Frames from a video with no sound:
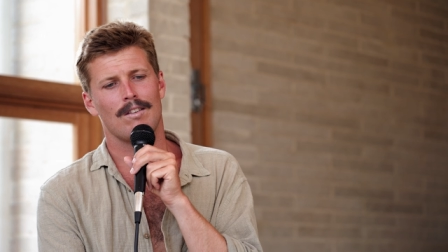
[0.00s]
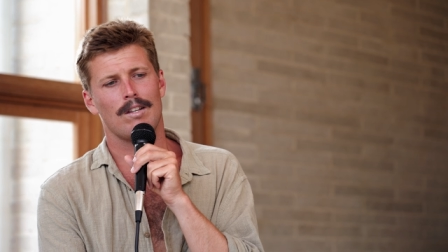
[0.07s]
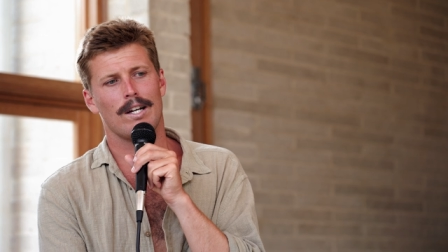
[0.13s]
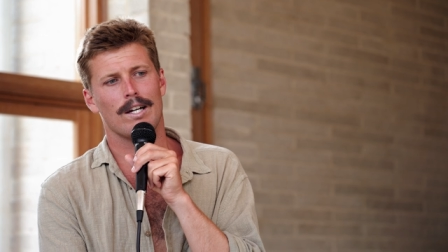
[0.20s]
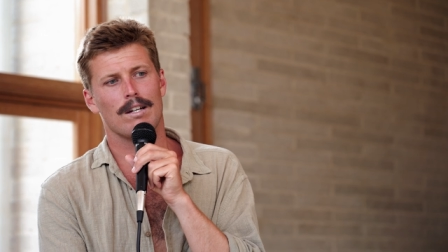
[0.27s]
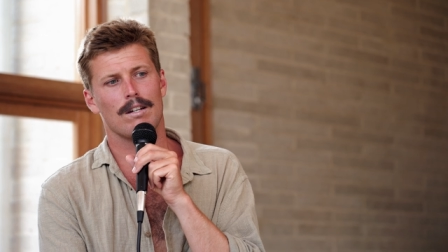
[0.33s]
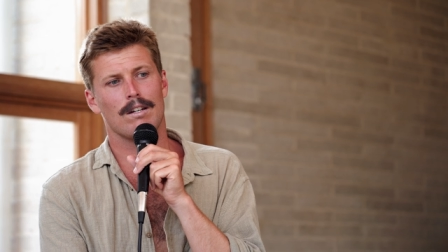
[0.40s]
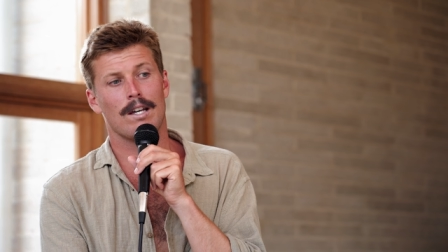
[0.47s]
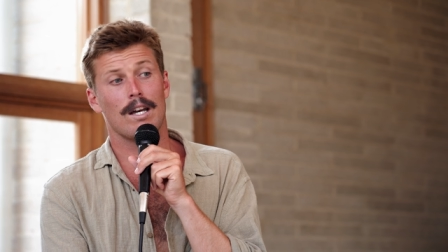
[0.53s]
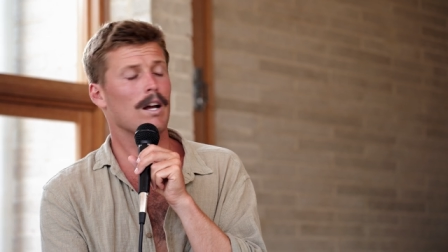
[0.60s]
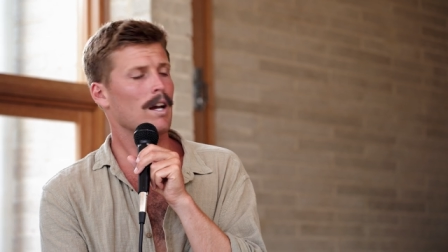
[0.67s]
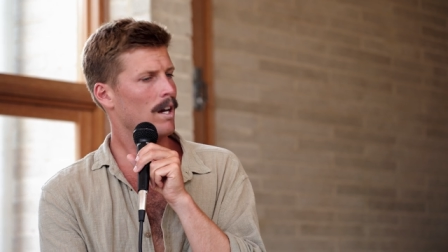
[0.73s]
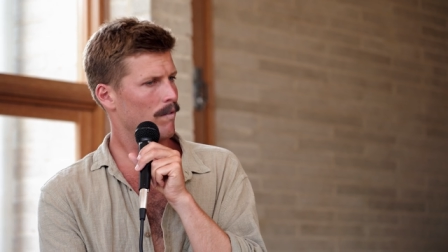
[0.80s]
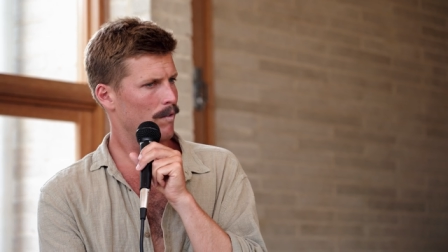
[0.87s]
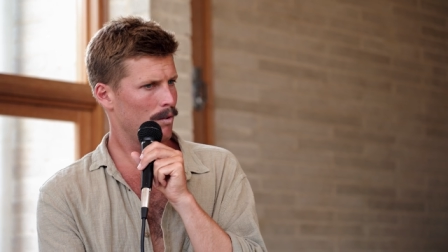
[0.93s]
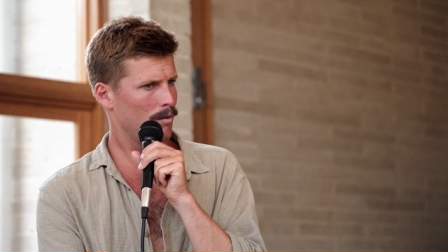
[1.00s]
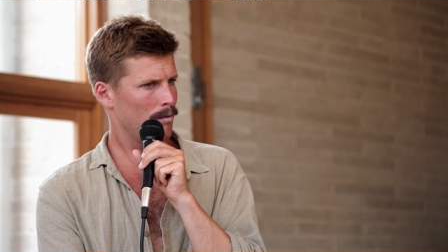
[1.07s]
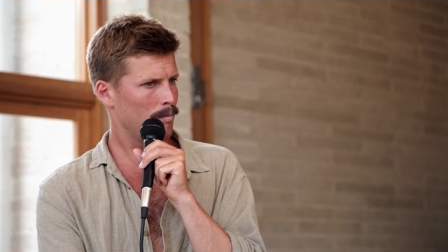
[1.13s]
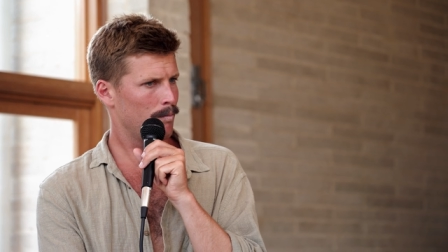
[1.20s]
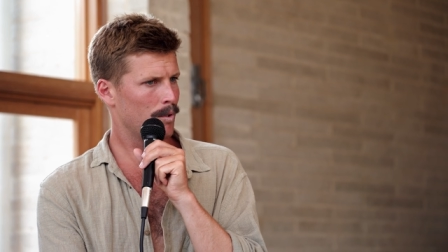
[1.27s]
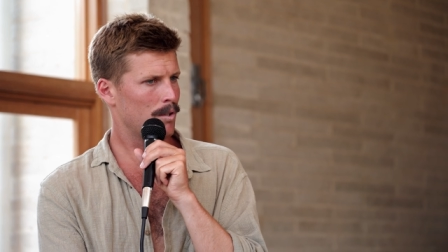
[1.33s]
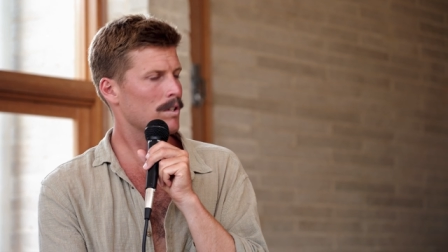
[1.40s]
like, can I have it
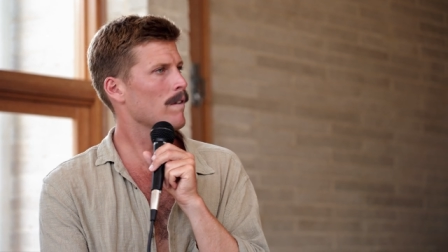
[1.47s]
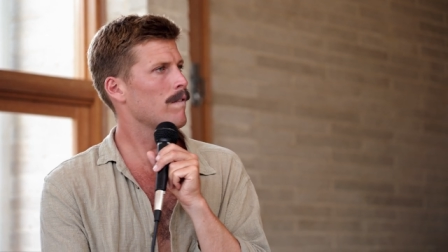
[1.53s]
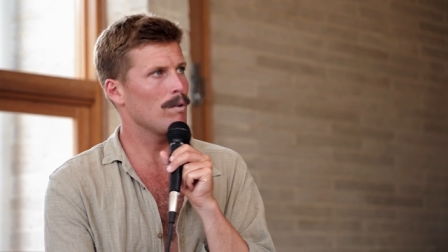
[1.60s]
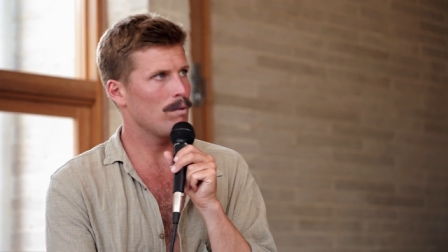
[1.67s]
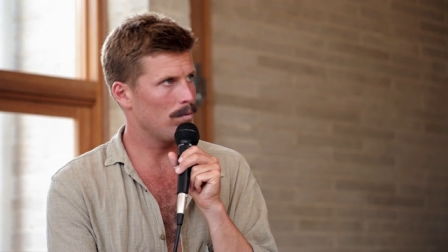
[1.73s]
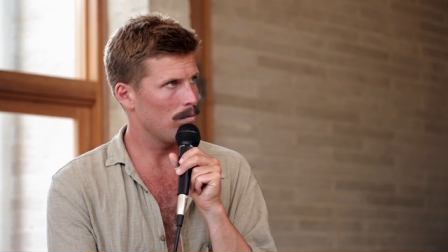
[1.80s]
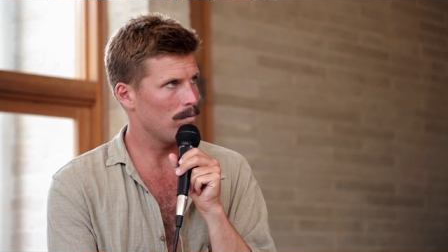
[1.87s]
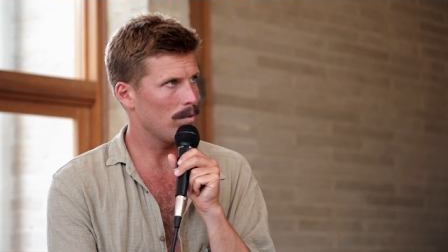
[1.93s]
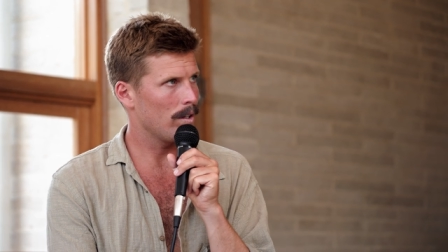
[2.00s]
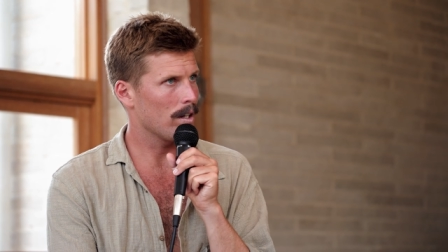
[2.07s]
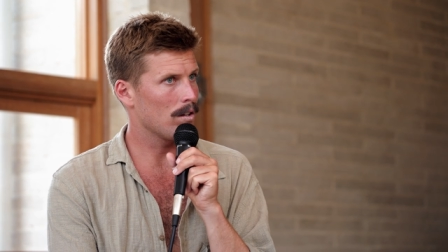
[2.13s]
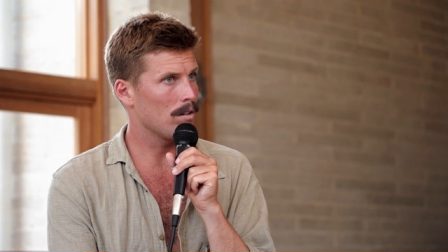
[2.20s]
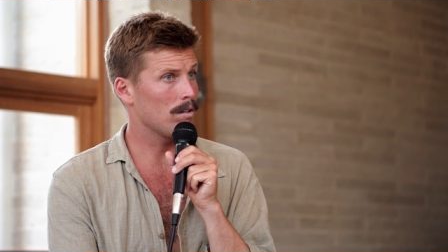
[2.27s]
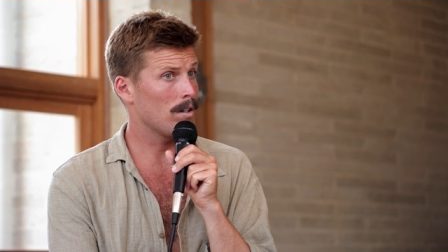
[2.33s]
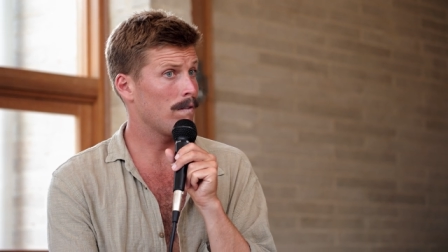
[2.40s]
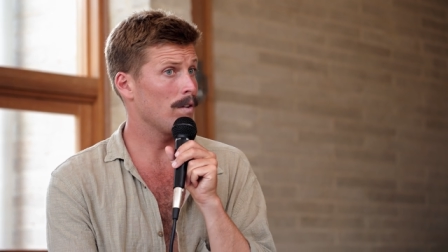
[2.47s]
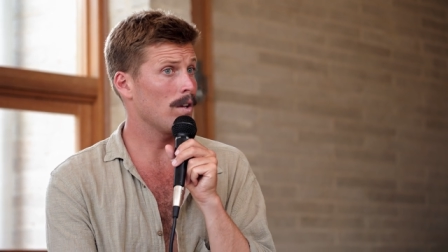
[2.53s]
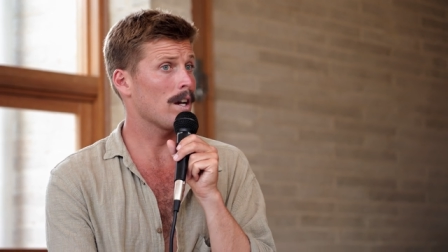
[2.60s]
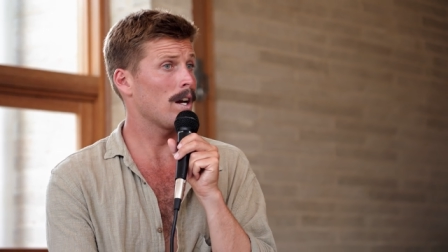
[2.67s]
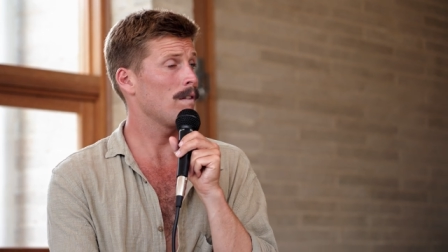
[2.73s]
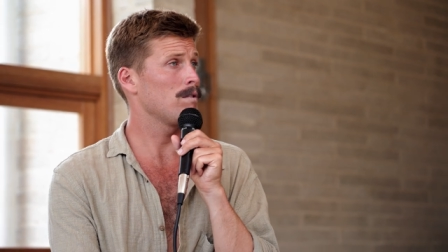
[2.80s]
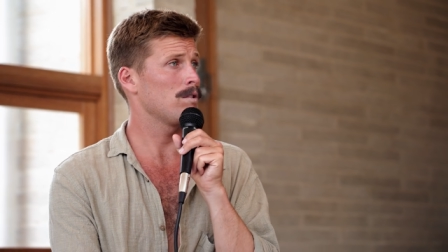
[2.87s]
all? Because I feel like, because I feel
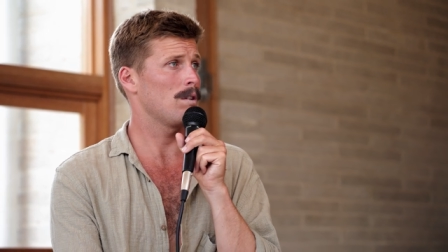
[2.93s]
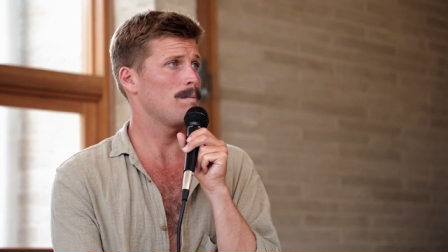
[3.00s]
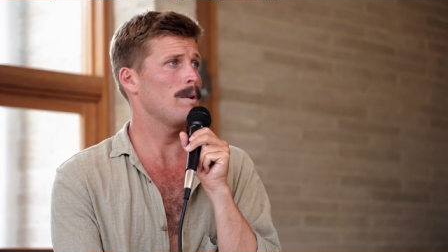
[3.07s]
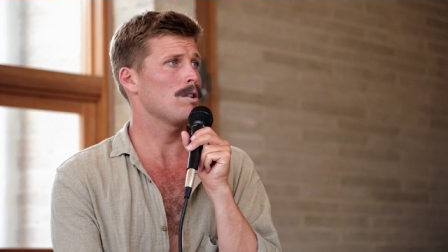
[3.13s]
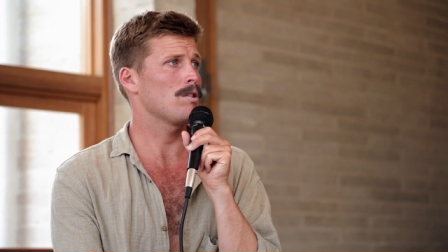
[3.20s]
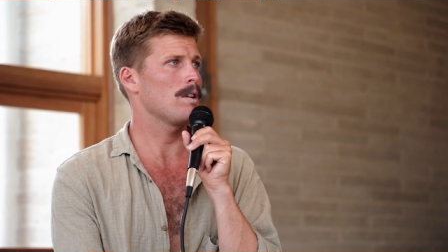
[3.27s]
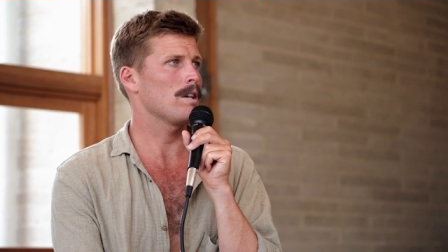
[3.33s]
like I have so much.